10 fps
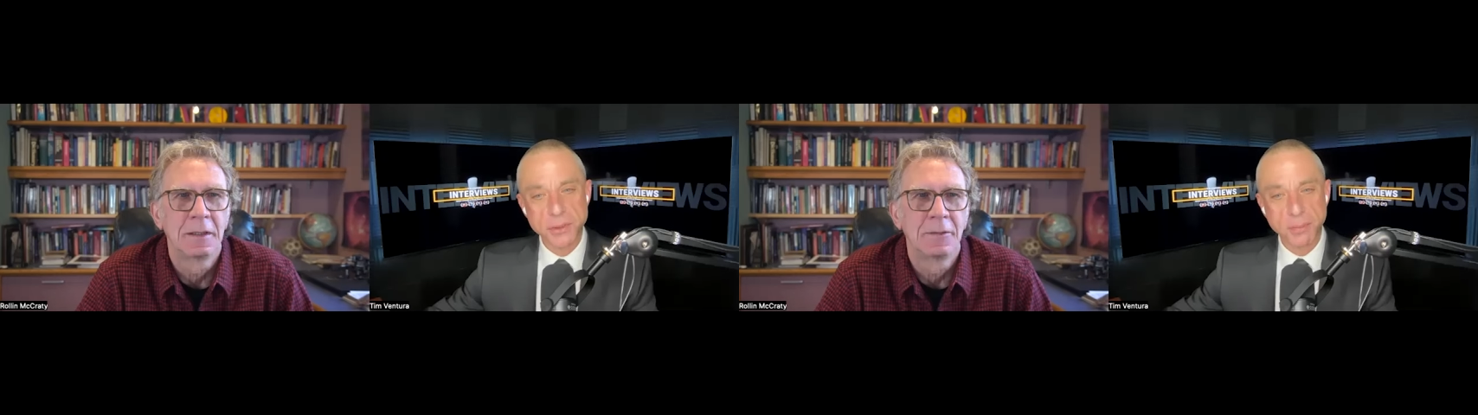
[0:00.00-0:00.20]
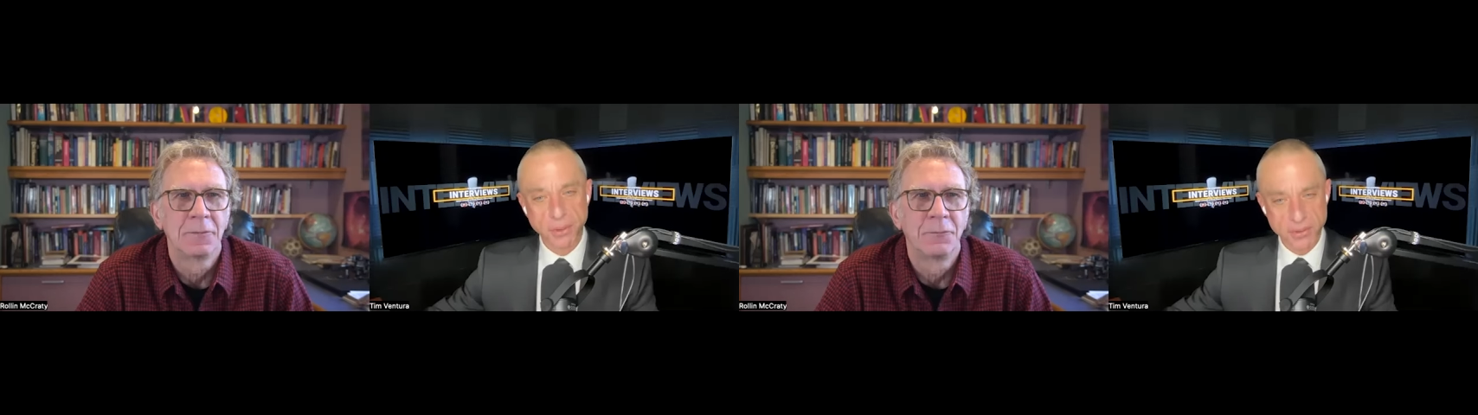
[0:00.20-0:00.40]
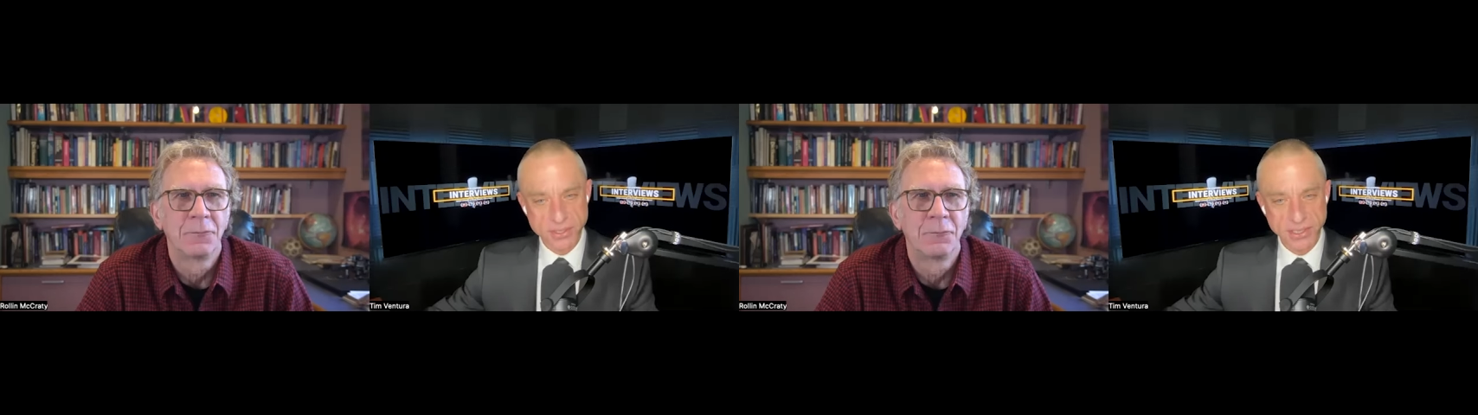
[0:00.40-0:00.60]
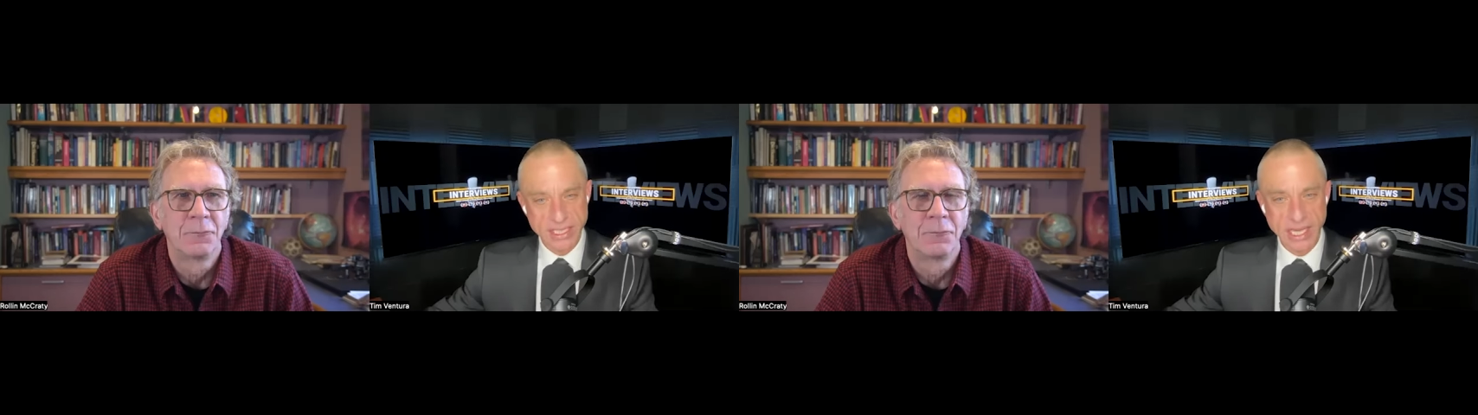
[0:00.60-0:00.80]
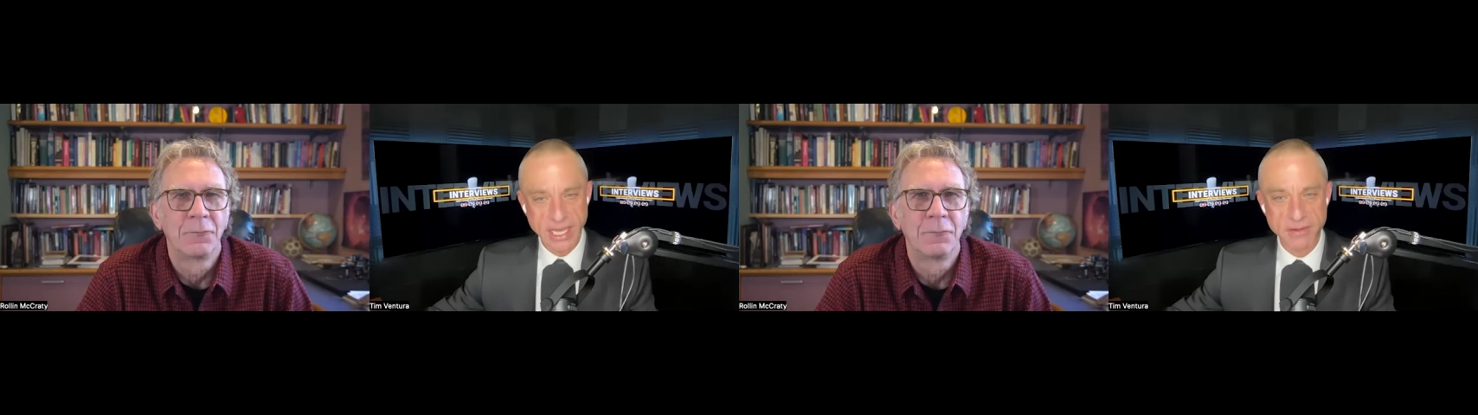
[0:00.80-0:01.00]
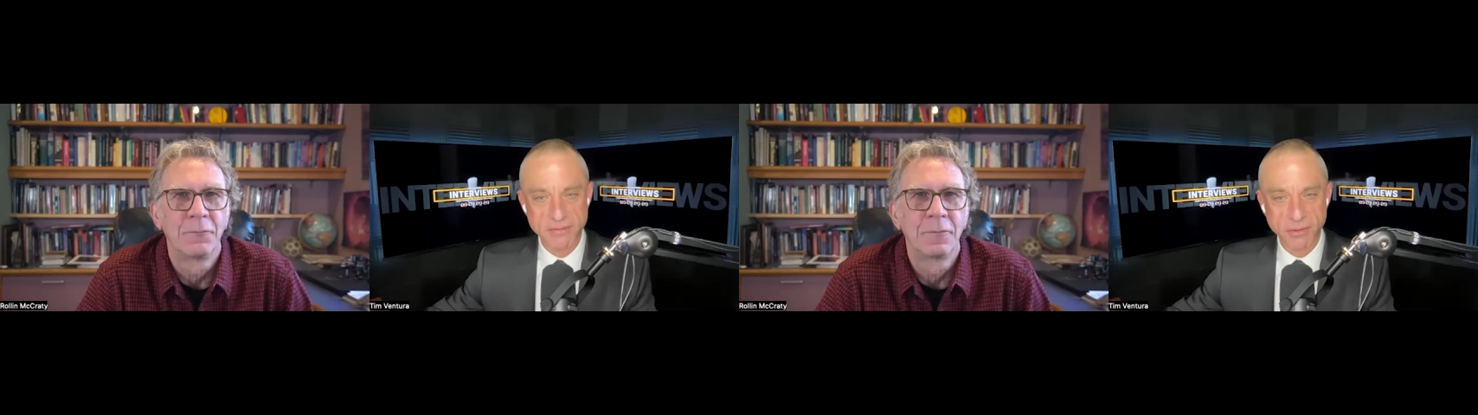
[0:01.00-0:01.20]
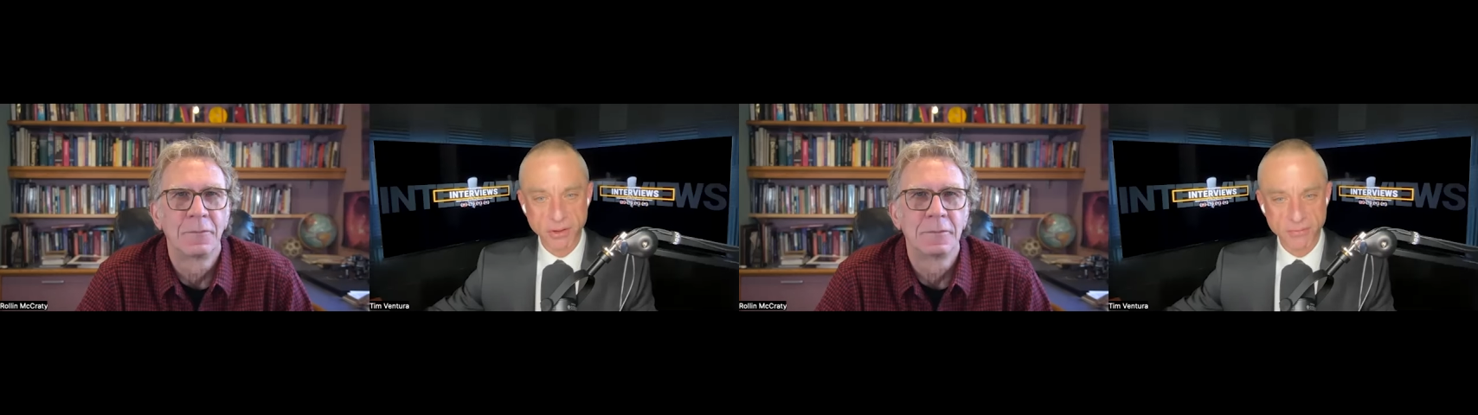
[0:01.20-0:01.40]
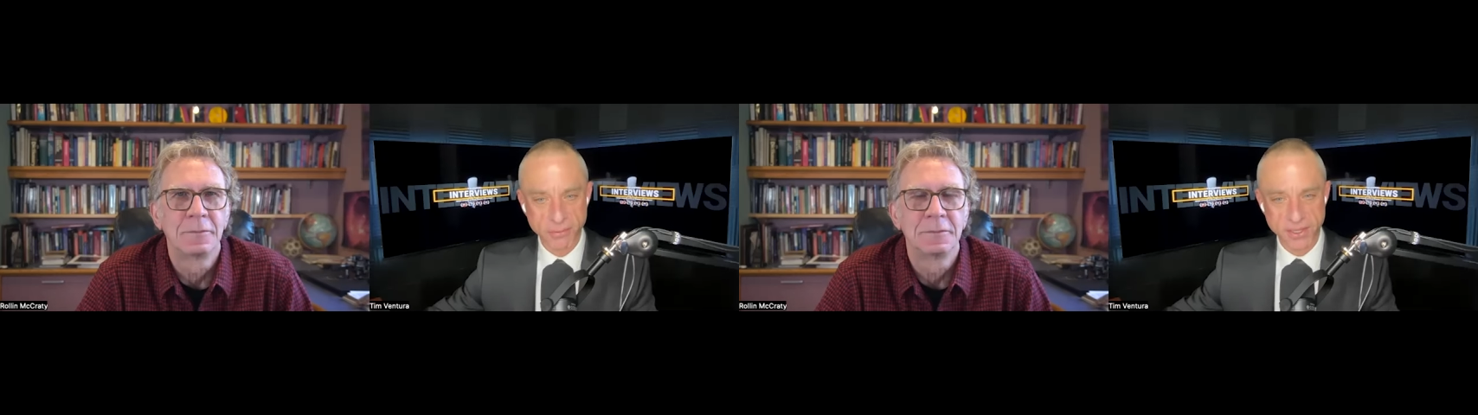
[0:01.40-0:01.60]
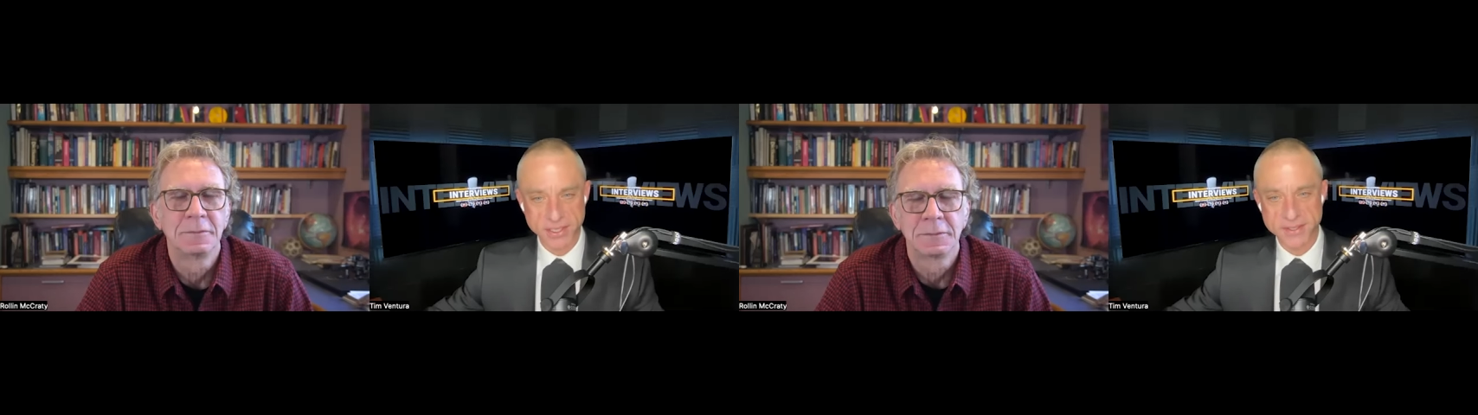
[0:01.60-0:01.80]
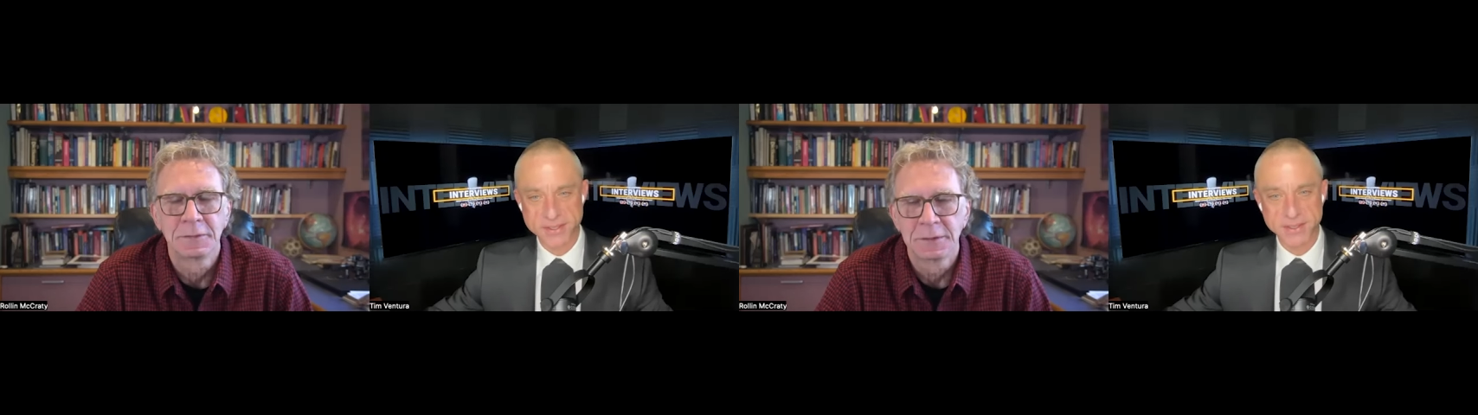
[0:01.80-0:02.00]
Speaker 1: personally get involved with
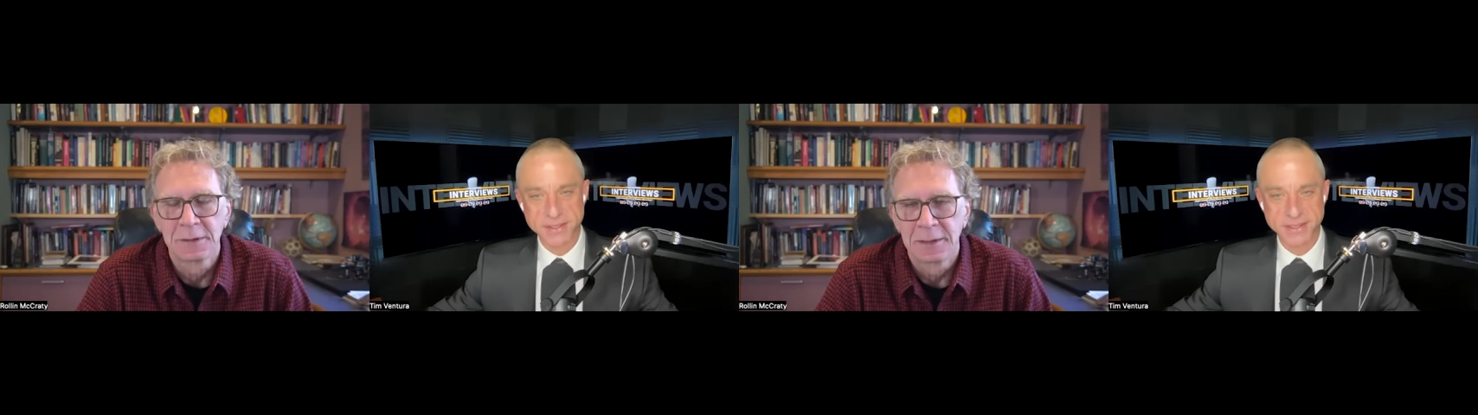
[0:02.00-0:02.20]
this?